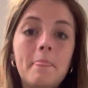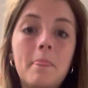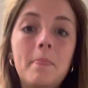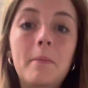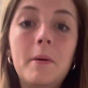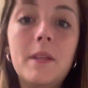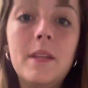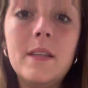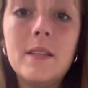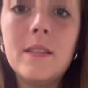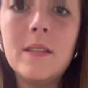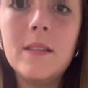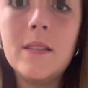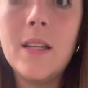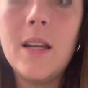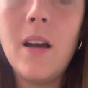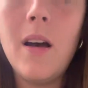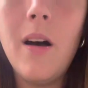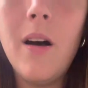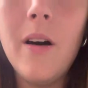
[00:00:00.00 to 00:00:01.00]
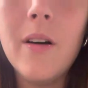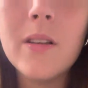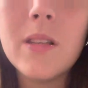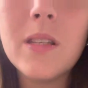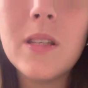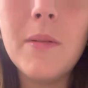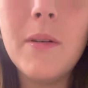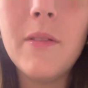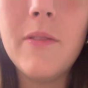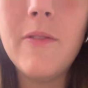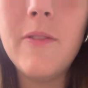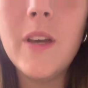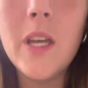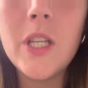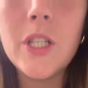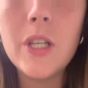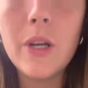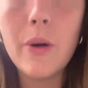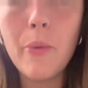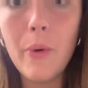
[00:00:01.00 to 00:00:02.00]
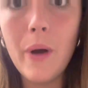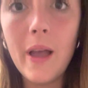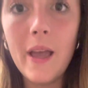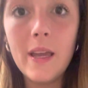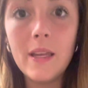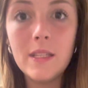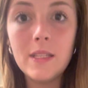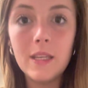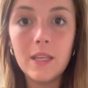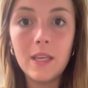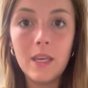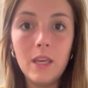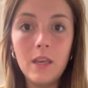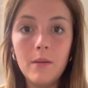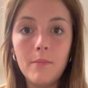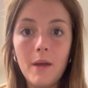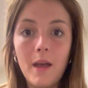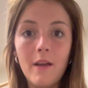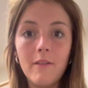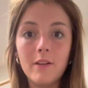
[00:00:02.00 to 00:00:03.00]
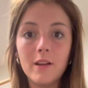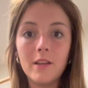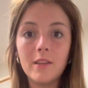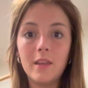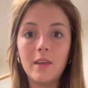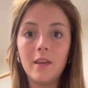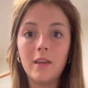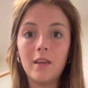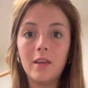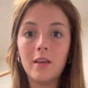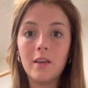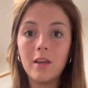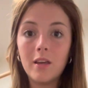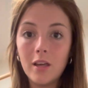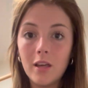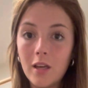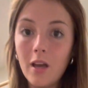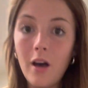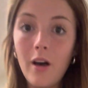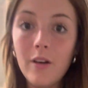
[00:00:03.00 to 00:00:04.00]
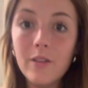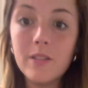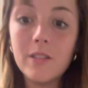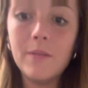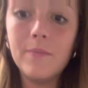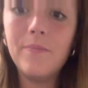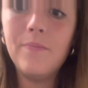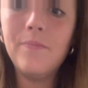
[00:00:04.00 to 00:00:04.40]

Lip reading: But this is an awesome, efficient way to keep everything awesome.